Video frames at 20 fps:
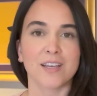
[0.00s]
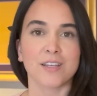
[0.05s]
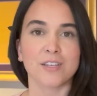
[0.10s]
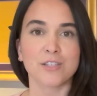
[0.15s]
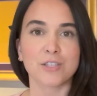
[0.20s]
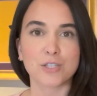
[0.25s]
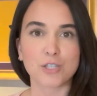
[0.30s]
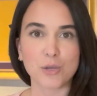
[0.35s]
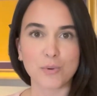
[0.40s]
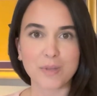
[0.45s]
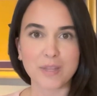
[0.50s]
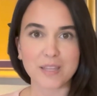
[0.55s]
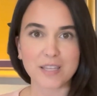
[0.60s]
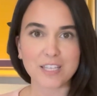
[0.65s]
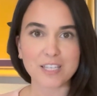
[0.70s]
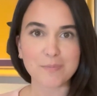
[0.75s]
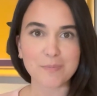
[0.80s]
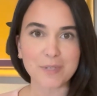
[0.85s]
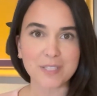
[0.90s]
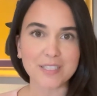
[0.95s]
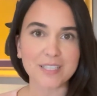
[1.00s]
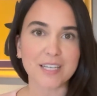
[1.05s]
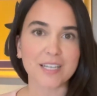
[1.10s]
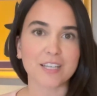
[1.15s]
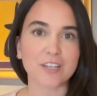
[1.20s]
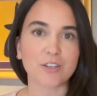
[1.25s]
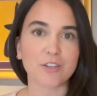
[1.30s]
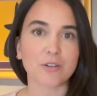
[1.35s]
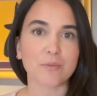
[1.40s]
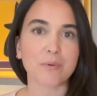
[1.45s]
So in this
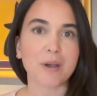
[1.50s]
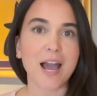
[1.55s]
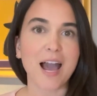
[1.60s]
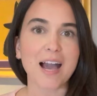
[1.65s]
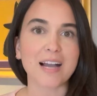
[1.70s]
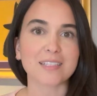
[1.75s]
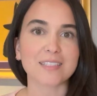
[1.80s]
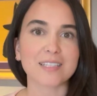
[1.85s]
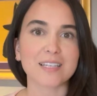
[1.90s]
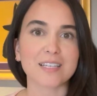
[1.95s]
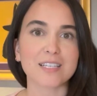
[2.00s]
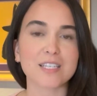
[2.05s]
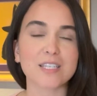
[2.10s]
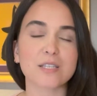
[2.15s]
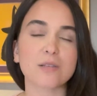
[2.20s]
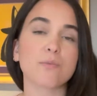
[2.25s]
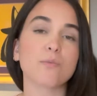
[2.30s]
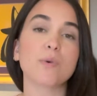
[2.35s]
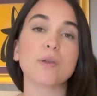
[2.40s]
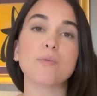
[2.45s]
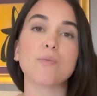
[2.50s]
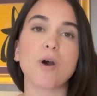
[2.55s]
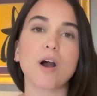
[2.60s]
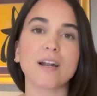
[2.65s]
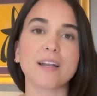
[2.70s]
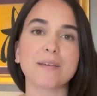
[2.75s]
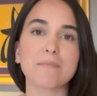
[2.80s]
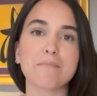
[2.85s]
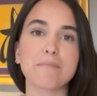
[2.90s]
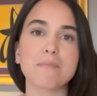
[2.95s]
particular practice, we
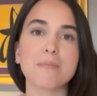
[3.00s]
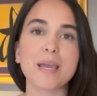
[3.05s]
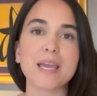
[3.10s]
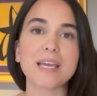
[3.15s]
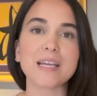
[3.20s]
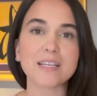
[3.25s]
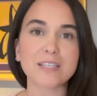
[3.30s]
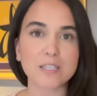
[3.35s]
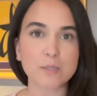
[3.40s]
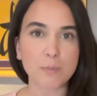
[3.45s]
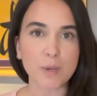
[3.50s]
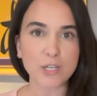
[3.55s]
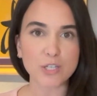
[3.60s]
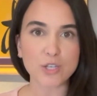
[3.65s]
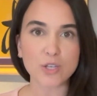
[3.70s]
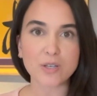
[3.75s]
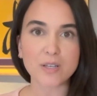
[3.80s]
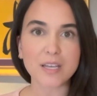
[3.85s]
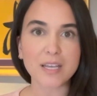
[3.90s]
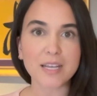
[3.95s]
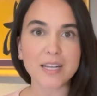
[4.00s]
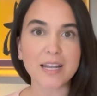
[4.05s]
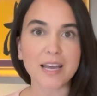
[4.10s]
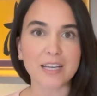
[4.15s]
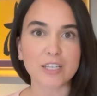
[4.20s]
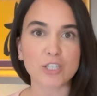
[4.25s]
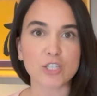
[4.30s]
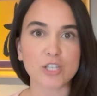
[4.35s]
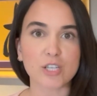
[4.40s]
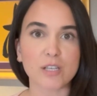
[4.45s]
want to make a special
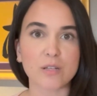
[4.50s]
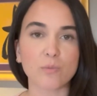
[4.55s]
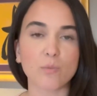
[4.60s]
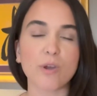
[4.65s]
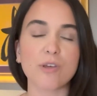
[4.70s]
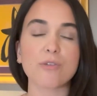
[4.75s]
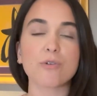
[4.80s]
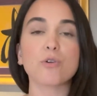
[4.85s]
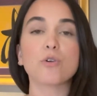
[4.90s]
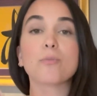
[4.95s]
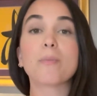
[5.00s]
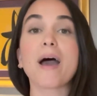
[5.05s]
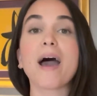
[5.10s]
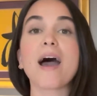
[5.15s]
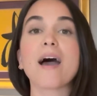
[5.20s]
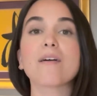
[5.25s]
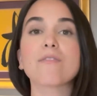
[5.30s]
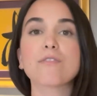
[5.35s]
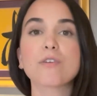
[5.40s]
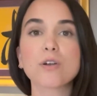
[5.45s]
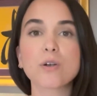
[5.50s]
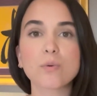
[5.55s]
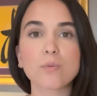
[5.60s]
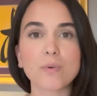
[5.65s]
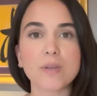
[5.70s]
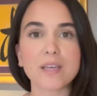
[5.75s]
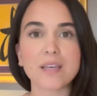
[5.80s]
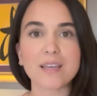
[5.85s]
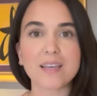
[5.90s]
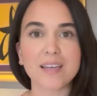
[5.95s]
connection with whomever
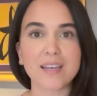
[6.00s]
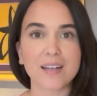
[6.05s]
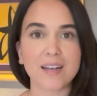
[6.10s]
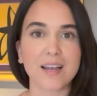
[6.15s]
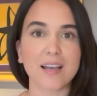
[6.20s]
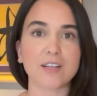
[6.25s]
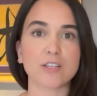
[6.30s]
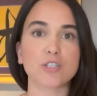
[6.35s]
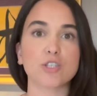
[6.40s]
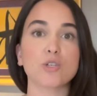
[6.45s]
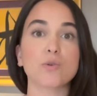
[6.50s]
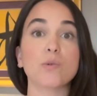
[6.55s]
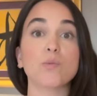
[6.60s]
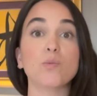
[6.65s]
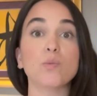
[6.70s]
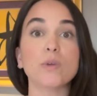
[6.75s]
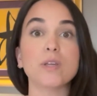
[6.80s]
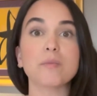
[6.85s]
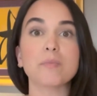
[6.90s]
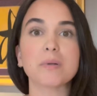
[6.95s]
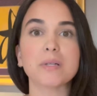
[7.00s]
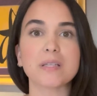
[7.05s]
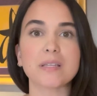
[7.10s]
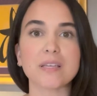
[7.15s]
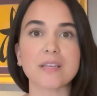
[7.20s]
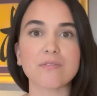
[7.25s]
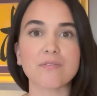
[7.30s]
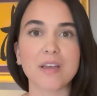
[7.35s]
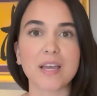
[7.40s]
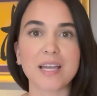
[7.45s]
we connect to and we
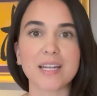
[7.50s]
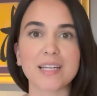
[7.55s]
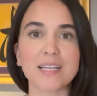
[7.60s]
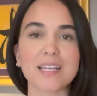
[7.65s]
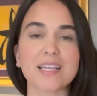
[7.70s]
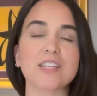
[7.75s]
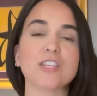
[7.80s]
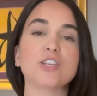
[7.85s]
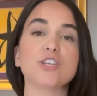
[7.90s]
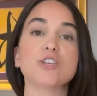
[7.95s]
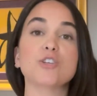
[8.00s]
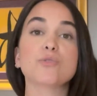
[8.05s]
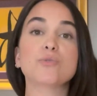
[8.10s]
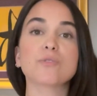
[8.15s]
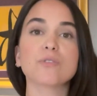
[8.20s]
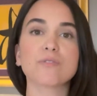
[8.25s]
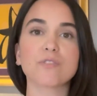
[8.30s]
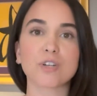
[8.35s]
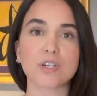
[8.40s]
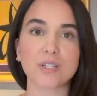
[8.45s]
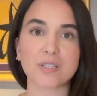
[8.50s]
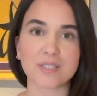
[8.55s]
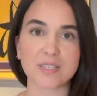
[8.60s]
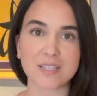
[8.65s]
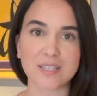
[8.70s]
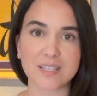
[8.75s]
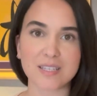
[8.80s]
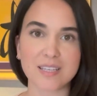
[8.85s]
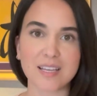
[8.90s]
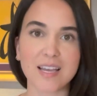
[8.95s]
believe in the
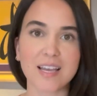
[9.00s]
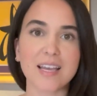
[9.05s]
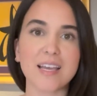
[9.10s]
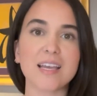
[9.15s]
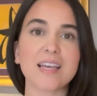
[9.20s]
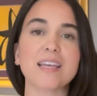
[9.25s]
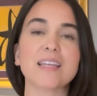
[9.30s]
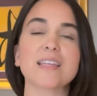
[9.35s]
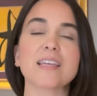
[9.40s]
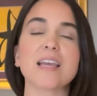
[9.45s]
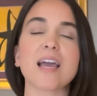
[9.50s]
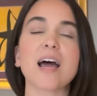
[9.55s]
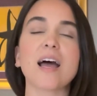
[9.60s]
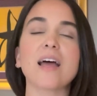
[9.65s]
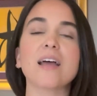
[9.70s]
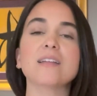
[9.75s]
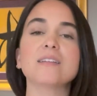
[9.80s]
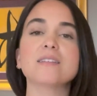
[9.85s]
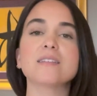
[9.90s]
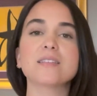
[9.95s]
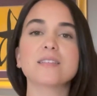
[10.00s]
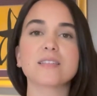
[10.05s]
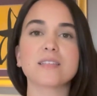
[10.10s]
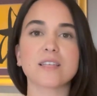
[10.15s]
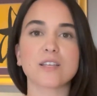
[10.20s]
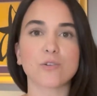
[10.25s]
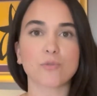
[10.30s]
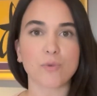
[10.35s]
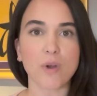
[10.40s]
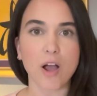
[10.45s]
universe, in the
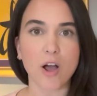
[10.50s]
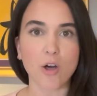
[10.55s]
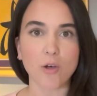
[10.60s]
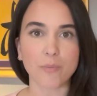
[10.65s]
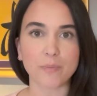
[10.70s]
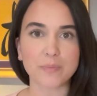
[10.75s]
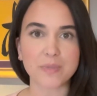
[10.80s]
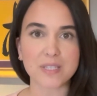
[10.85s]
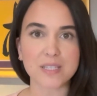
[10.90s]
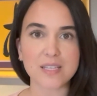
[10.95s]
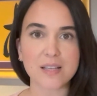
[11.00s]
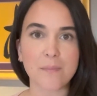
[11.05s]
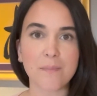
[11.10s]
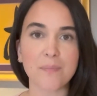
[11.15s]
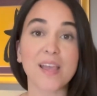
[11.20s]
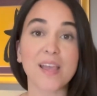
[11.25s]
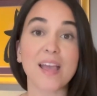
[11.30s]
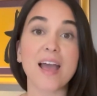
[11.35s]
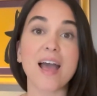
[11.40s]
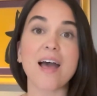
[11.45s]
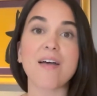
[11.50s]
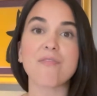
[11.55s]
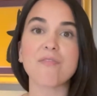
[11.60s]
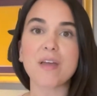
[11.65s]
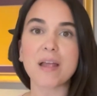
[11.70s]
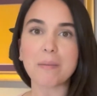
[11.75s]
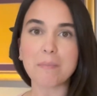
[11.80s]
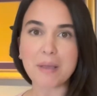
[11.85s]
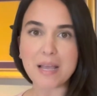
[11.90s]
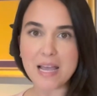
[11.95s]
unseen realms, and
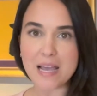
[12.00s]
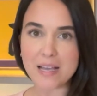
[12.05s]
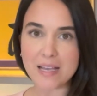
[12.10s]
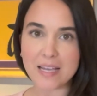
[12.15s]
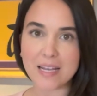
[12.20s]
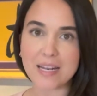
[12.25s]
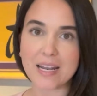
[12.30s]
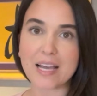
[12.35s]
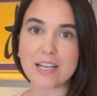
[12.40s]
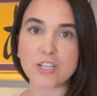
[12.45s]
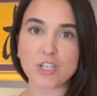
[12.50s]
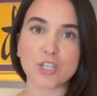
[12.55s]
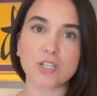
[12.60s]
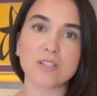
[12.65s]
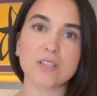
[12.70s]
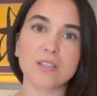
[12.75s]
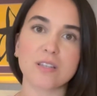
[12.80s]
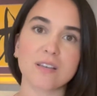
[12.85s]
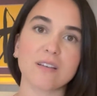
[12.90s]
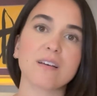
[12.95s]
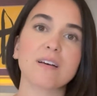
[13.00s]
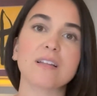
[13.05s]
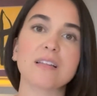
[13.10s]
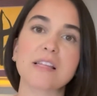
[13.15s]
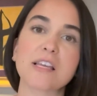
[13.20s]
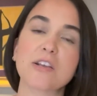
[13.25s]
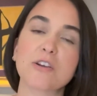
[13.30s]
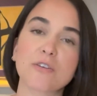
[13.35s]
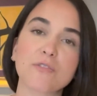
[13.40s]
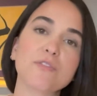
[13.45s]
then make a connection to the
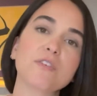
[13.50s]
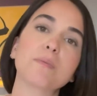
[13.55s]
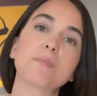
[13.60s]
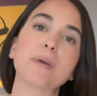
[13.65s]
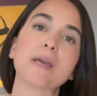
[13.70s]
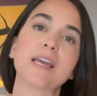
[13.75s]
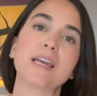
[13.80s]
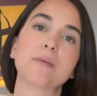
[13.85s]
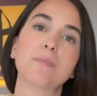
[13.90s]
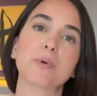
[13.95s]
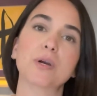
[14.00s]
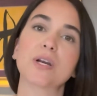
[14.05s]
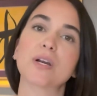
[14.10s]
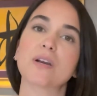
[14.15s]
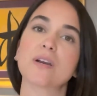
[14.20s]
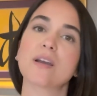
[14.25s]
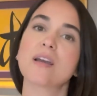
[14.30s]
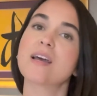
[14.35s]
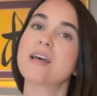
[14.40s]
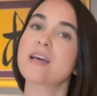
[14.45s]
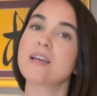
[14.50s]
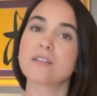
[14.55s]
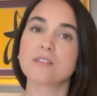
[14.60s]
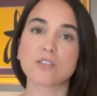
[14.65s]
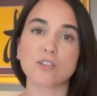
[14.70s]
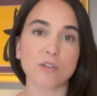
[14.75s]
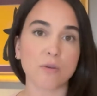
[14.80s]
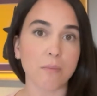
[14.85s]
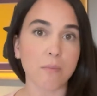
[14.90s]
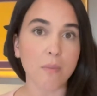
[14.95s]
calligraphy paper,
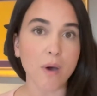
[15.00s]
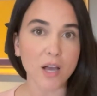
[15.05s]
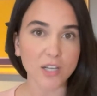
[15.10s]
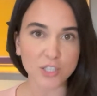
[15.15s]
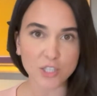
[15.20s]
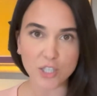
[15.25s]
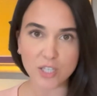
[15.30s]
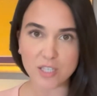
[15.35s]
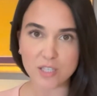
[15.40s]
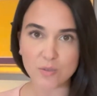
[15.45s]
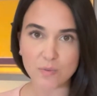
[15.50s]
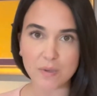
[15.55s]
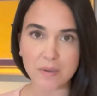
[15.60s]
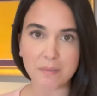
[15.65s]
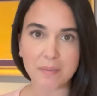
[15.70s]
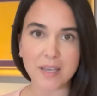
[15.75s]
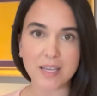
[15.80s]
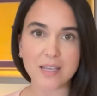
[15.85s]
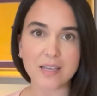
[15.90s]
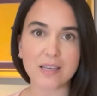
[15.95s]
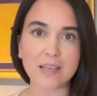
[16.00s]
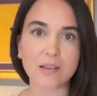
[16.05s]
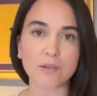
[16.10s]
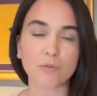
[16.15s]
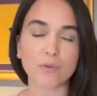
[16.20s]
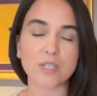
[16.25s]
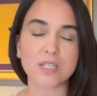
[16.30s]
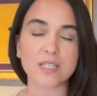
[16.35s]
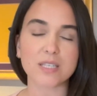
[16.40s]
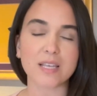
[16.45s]
to the mantras we may
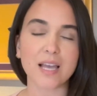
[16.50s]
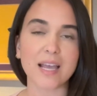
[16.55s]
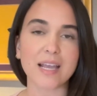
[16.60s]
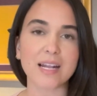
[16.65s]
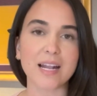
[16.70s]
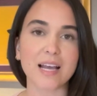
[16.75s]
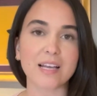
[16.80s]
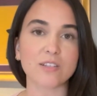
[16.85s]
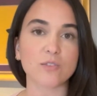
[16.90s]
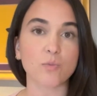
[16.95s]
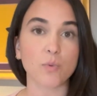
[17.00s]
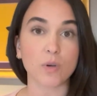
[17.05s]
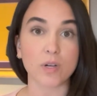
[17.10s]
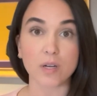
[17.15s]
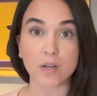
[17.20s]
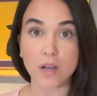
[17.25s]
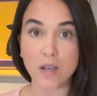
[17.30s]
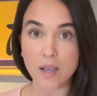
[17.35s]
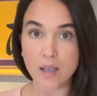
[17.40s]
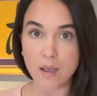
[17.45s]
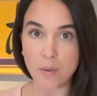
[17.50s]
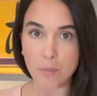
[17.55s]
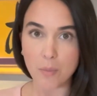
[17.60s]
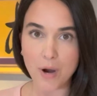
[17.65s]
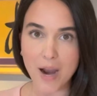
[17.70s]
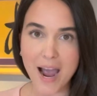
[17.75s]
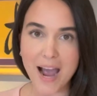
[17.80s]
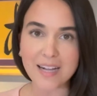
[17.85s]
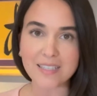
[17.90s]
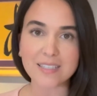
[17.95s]
recite as we're
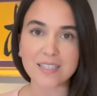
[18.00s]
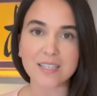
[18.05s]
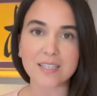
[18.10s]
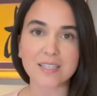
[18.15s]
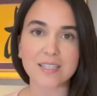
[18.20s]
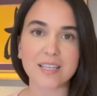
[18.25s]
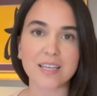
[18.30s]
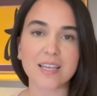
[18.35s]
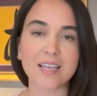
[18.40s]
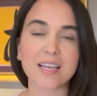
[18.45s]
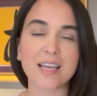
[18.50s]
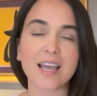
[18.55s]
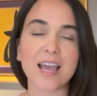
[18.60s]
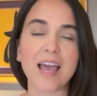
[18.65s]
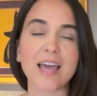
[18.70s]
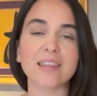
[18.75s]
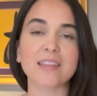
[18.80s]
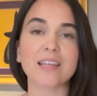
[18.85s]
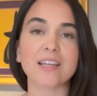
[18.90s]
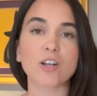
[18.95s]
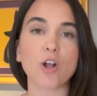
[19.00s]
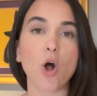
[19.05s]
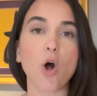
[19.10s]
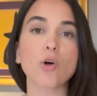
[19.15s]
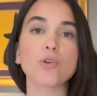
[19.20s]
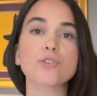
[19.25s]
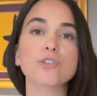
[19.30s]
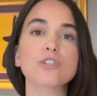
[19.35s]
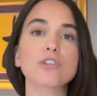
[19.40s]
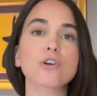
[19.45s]
practicing, and then
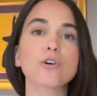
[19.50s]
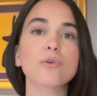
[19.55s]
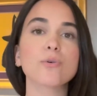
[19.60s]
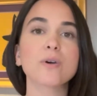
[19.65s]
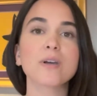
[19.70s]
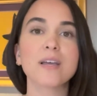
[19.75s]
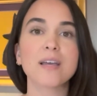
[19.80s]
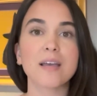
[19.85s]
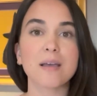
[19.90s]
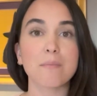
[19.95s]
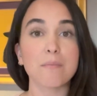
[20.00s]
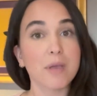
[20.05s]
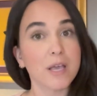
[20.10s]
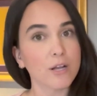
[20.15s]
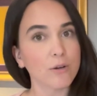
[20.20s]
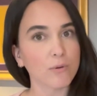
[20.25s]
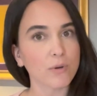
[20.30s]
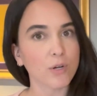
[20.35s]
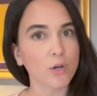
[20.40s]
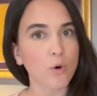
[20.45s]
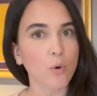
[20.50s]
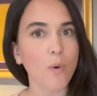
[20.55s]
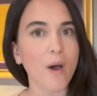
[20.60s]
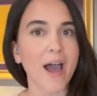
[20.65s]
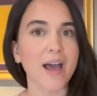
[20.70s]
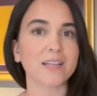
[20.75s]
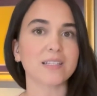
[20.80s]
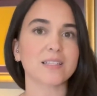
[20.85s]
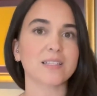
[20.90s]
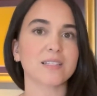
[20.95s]
also make a
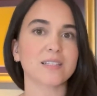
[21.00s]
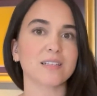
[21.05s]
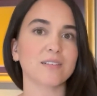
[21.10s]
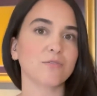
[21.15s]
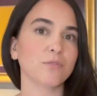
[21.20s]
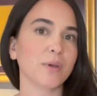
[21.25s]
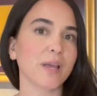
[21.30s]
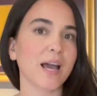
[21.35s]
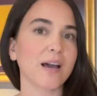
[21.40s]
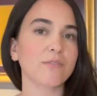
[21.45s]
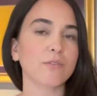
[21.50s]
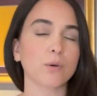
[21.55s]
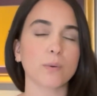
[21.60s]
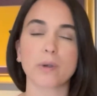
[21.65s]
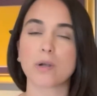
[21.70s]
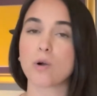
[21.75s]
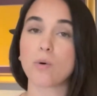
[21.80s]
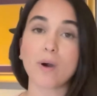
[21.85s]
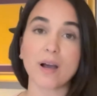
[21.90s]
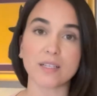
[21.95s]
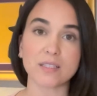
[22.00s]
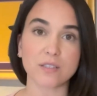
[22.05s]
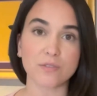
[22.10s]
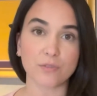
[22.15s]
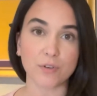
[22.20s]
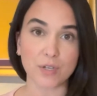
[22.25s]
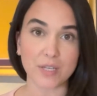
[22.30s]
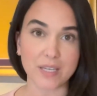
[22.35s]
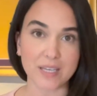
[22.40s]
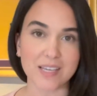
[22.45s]
request if we have a request
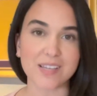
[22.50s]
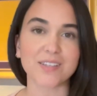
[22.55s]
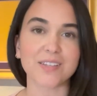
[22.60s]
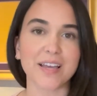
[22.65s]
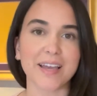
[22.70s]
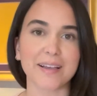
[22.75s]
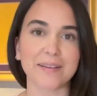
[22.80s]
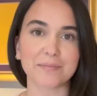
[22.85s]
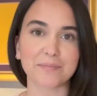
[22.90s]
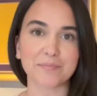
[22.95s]
for healing.